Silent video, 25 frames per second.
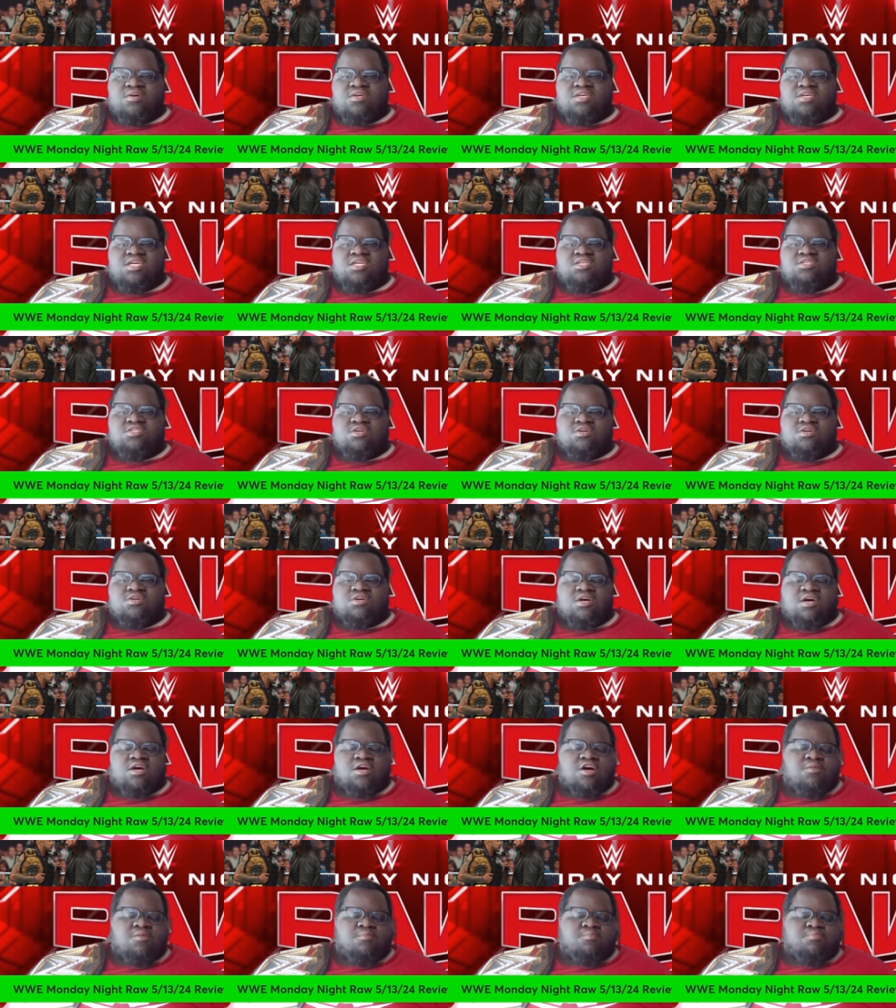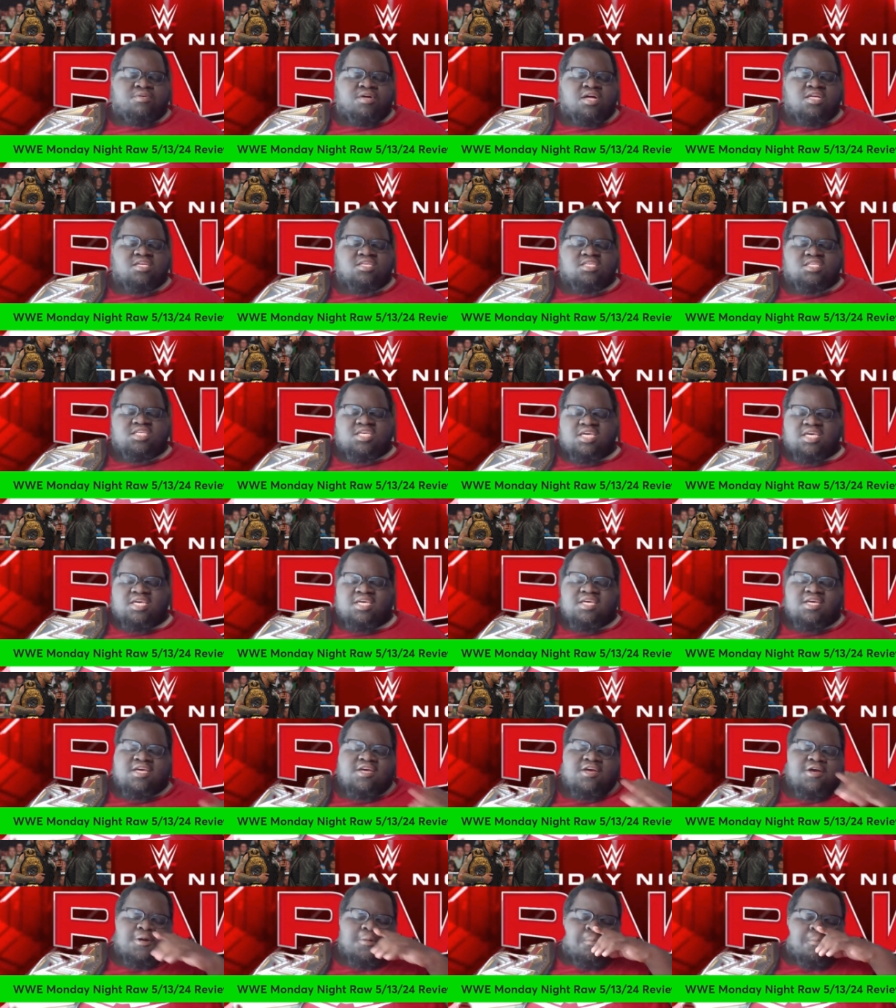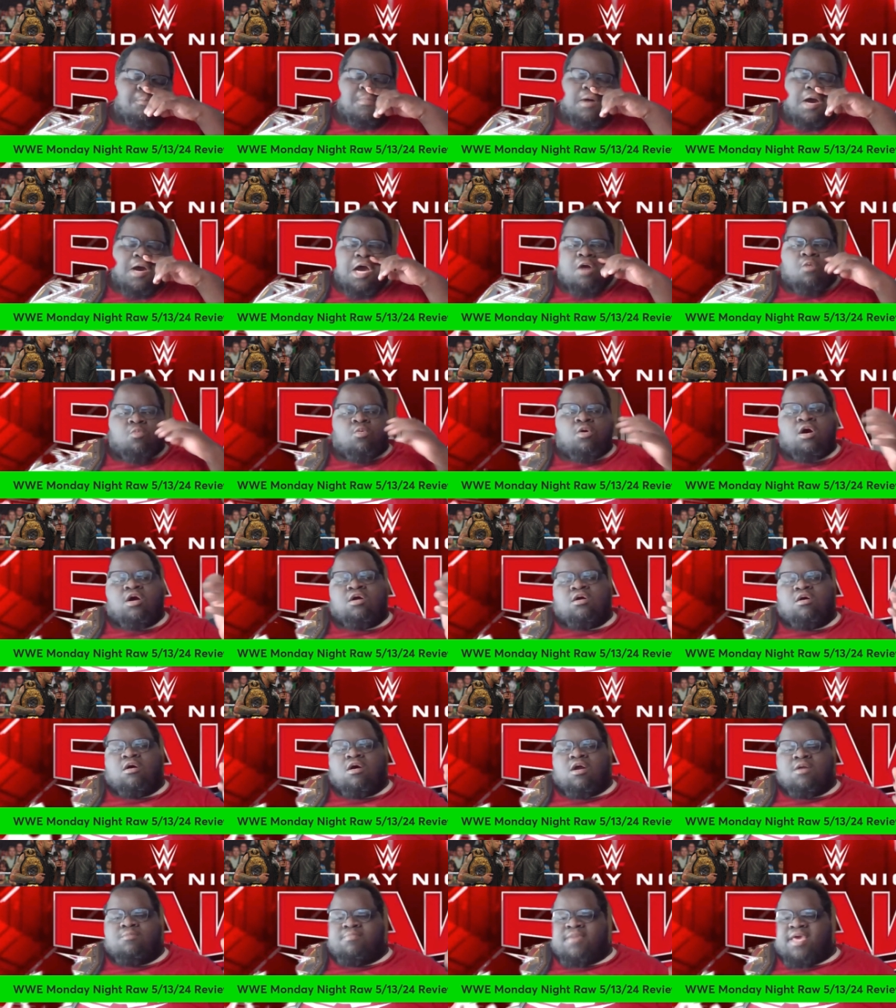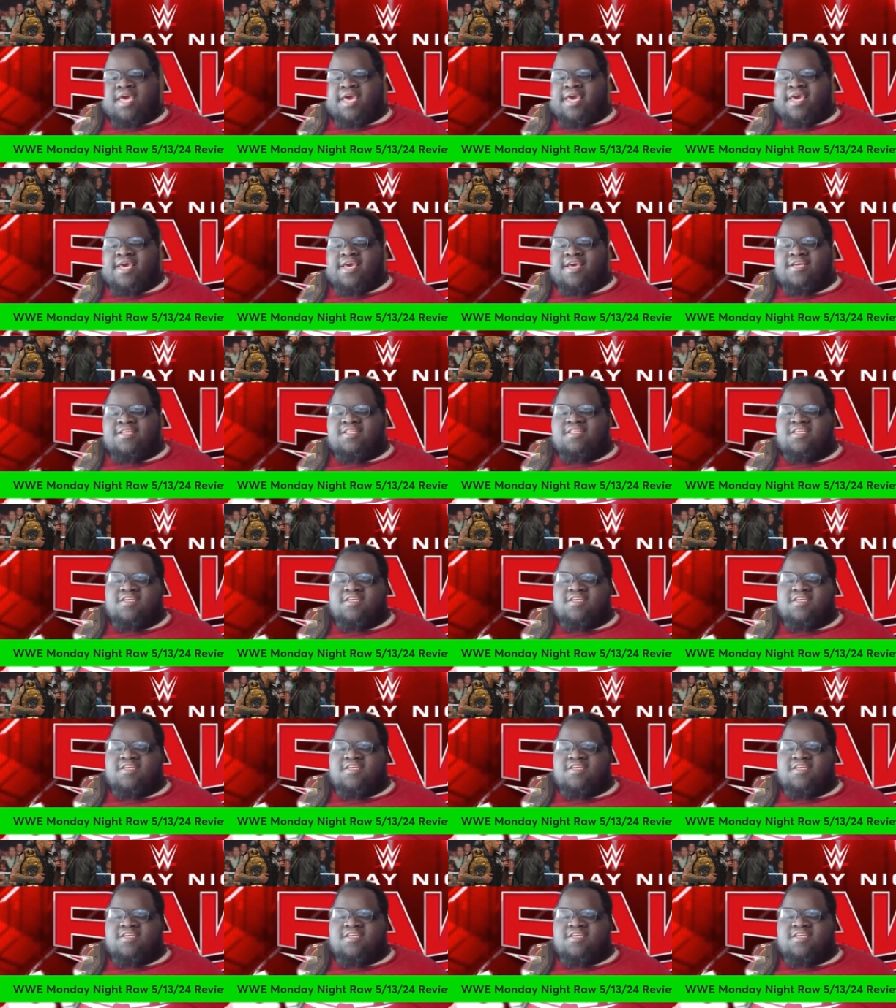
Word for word: and get your butt kicked by a one-armed man.